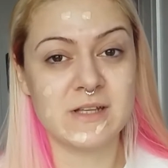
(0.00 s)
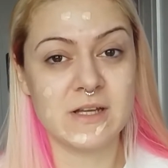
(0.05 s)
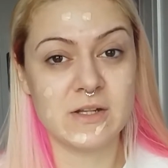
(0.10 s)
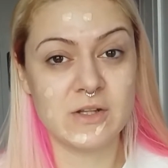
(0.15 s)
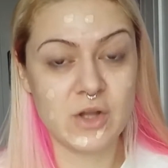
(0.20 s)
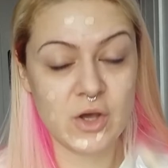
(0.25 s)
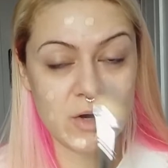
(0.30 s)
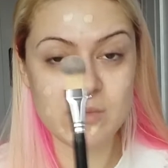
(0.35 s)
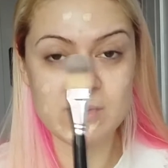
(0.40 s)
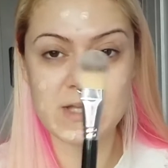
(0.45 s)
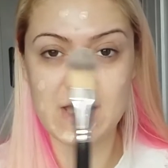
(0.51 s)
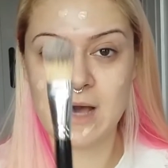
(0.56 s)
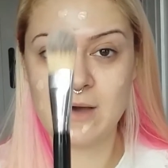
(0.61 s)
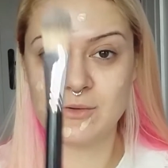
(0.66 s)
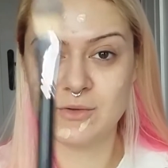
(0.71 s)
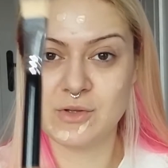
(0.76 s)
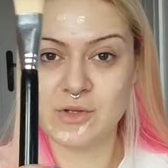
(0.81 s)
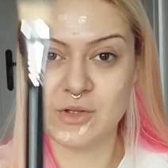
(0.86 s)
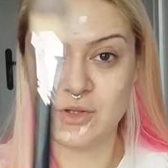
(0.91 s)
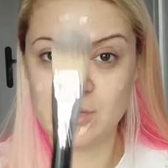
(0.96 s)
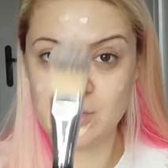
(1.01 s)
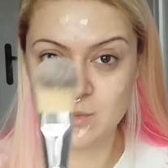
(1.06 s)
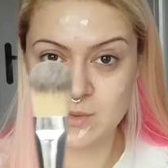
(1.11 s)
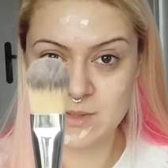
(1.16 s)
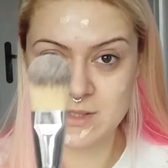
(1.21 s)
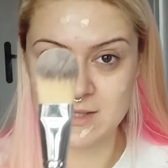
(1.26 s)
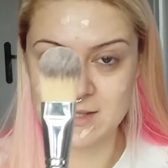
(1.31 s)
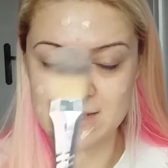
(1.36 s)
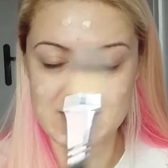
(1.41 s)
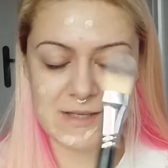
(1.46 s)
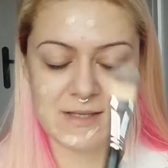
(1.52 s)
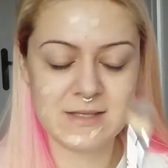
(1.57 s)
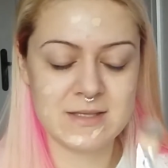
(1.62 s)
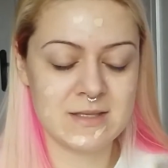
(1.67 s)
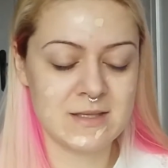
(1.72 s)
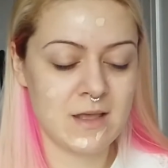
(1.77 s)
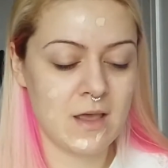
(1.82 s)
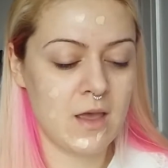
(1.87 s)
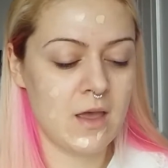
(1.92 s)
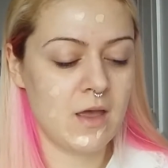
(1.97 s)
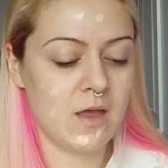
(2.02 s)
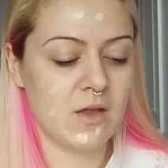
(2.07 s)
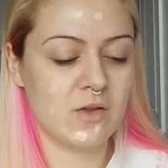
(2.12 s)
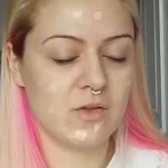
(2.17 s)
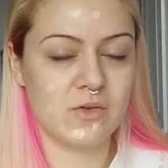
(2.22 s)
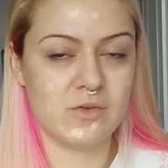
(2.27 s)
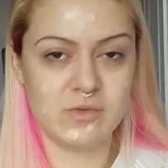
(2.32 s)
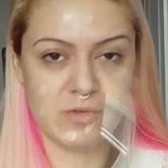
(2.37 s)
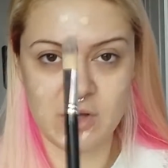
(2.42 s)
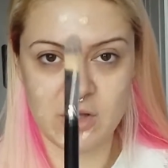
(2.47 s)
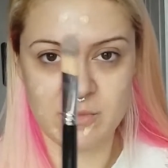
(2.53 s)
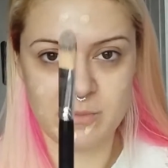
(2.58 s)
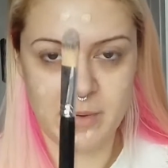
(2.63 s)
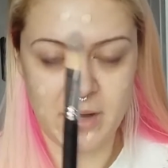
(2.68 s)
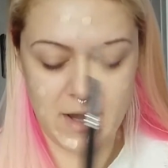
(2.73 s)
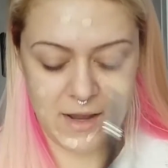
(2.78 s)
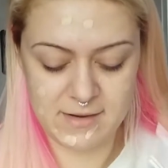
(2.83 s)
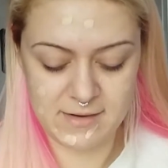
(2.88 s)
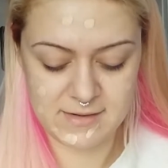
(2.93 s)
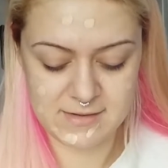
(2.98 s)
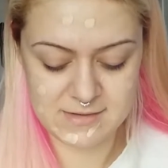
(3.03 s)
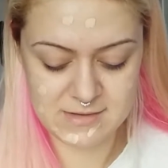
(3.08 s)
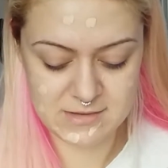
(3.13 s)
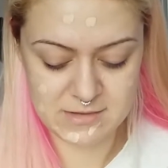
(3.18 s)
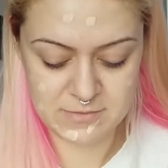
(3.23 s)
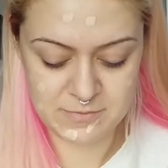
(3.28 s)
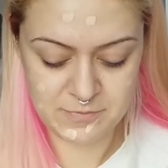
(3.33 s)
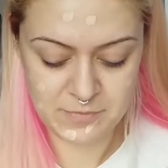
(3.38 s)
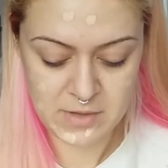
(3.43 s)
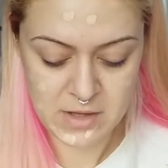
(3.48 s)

that knows how to use this, do not buy this.